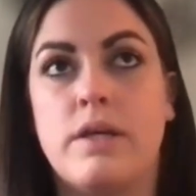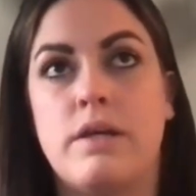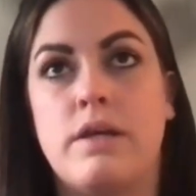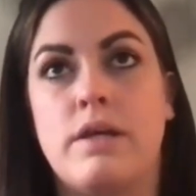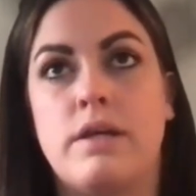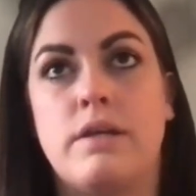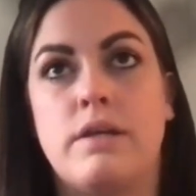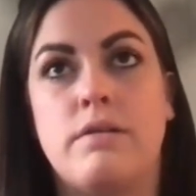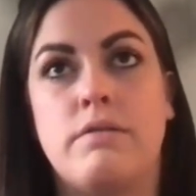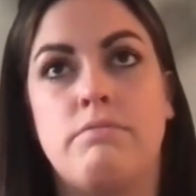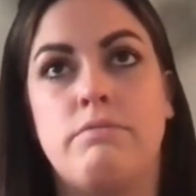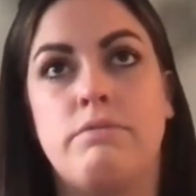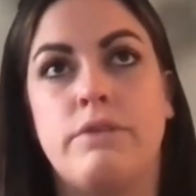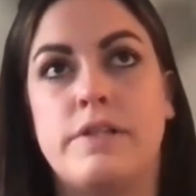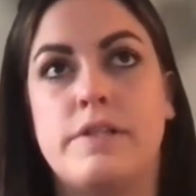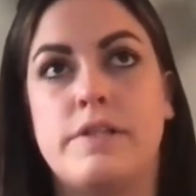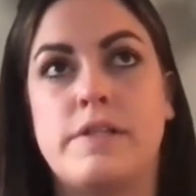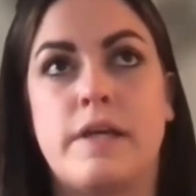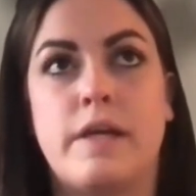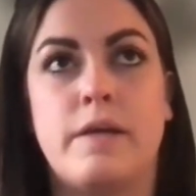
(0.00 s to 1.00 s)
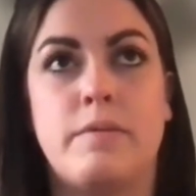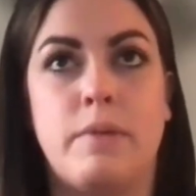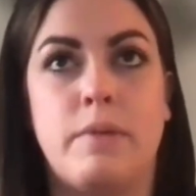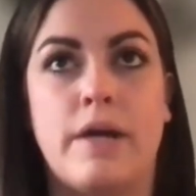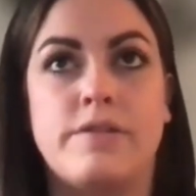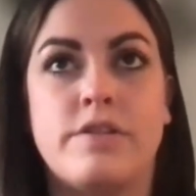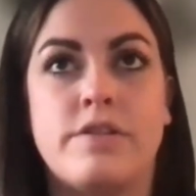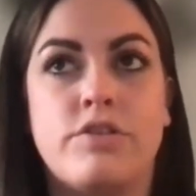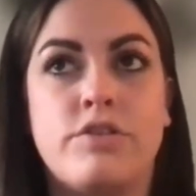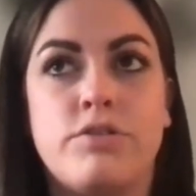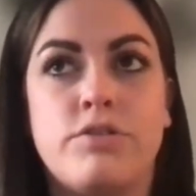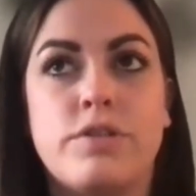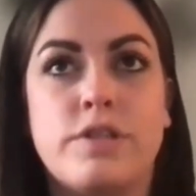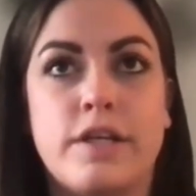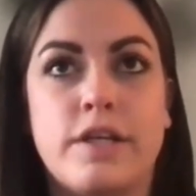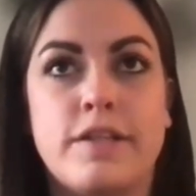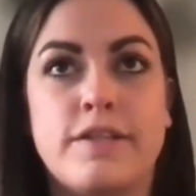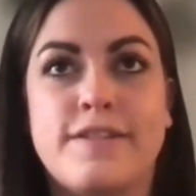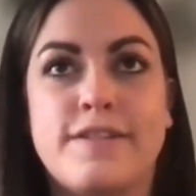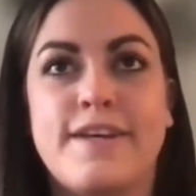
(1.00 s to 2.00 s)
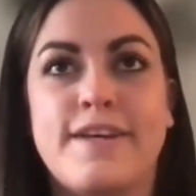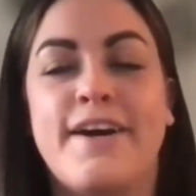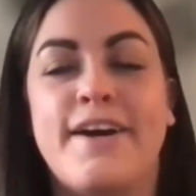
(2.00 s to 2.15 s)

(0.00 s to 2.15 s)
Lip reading: in, let's say, Massachusetts,